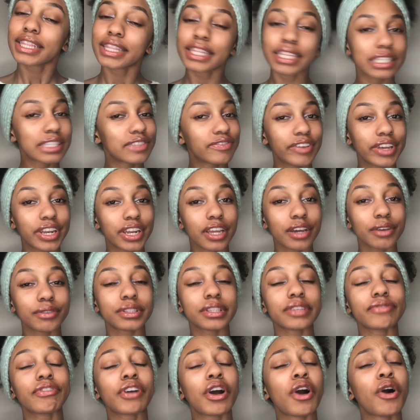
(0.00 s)
This video
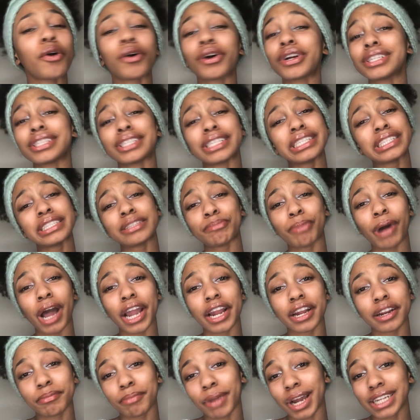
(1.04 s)
is of course
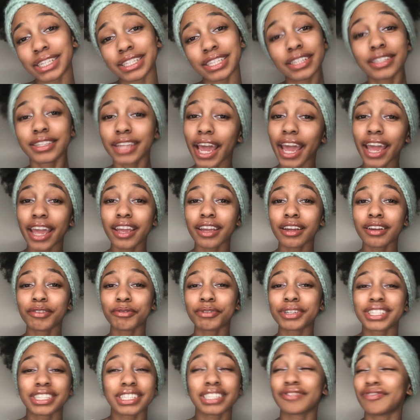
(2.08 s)
inspired by today,
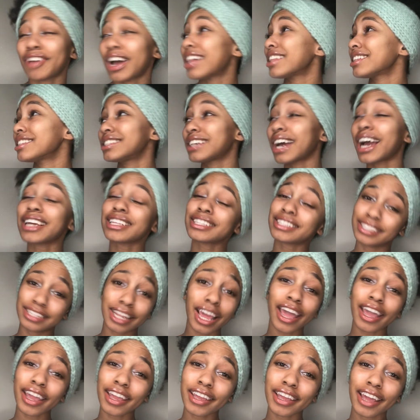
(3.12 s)
which is Valentine's
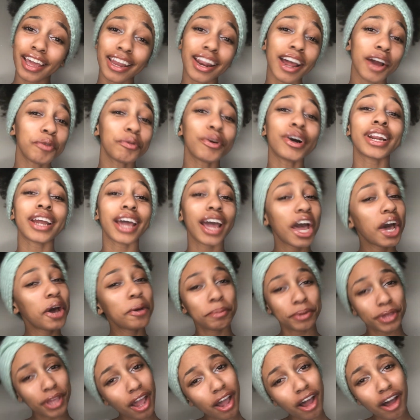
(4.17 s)
Day, and I wanna
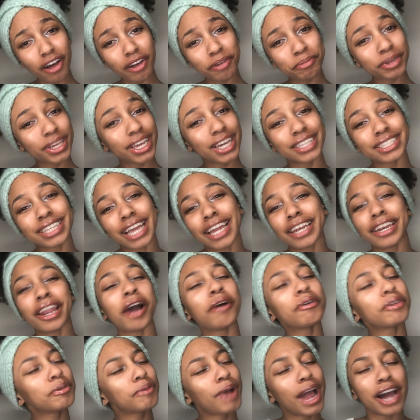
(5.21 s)
help y'all because I
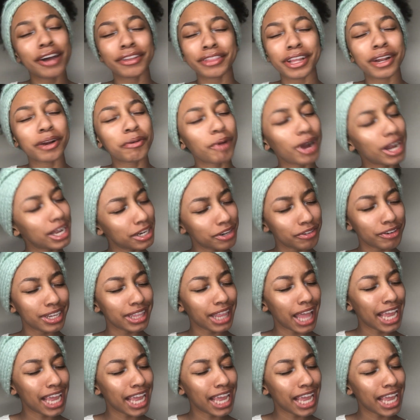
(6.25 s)
know you out there wondering